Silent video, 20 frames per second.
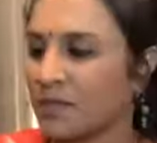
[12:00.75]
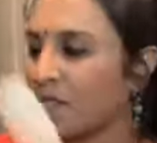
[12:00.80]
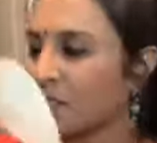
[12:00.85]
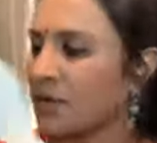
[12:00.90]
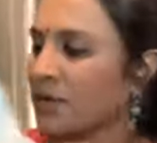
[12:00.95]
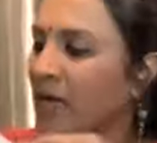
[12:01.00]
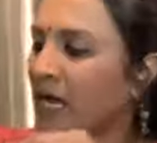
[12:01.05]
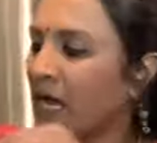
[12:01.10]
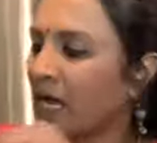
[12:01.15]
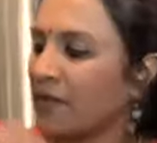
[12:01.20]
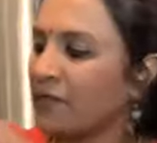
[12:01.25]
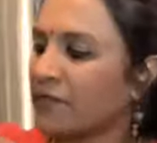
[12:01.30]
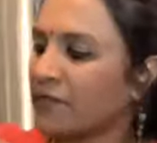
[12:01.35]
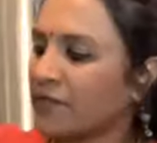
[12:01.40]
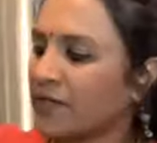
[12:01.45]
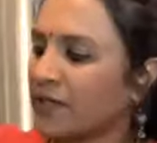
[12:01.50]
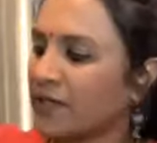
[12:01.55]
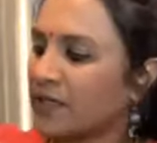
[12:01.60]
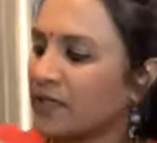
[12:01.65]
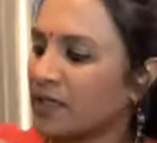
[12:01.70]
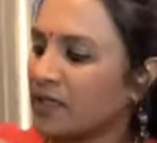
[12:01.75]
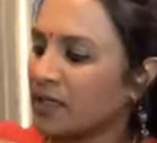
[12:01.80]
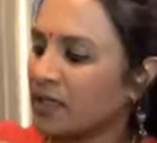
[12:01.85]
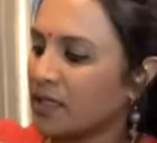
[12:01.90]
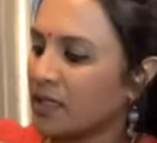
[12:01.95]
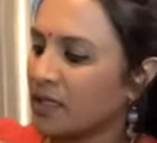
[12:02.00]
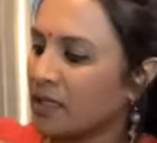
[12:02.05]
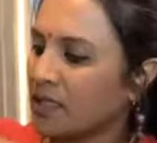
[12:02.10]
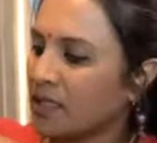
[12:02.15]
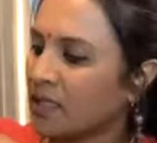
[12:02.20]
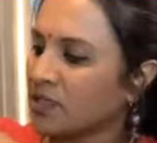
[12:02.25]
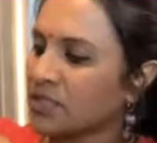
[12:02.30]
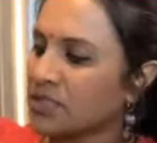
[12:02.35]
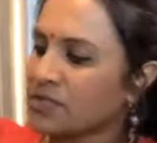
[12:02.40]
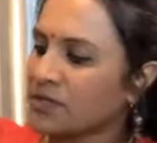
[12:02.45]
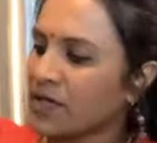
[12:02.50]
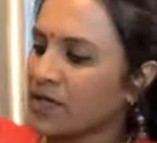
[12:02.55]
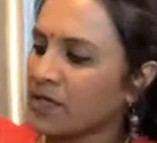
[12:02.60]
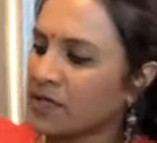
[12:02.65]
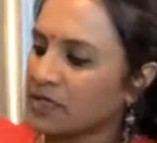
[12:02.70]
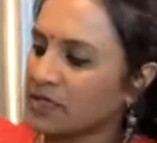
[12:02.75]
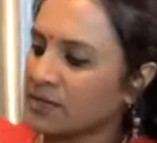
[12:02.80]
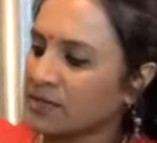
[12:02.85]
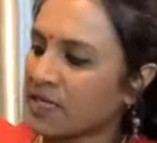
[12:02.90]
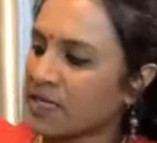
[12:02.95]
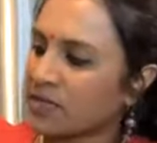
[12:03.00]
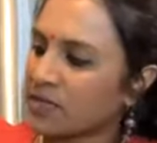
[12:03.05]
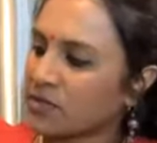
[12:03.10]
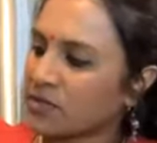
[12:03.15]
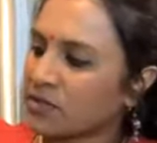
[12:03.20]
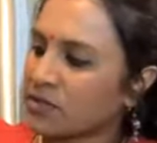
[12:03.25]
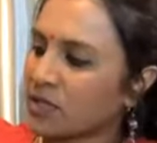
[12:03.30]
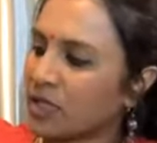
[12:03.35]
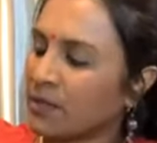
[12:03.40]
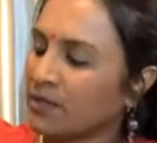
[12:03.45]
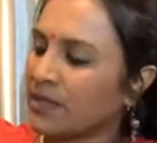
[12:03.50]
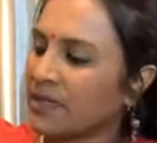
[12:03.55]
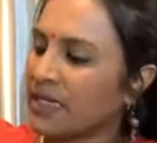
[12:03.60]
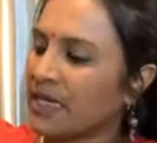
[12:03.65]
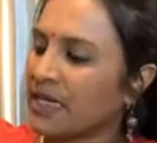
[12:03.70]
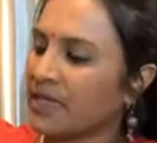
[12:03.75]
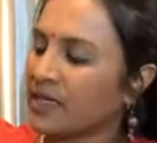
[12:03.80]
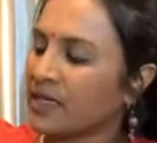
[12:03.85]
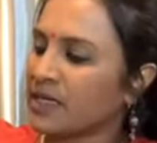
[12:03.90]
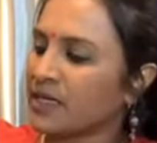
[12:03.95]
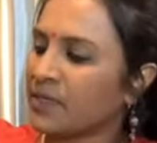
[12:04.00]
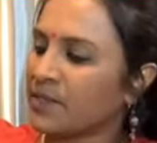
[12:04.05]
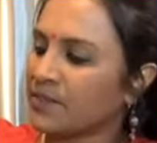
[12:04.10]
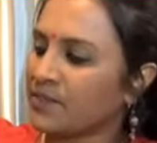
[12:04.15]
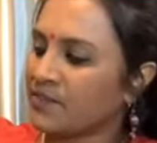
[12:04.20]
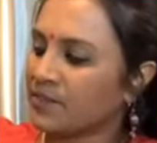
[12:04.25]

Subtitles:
you know, half of it. I just try not to make it too complicated.